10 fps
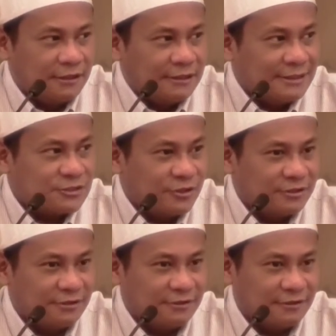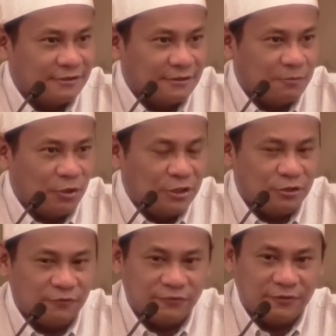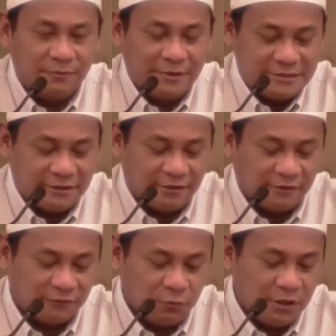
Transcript: illustrated the boiling of three basic things.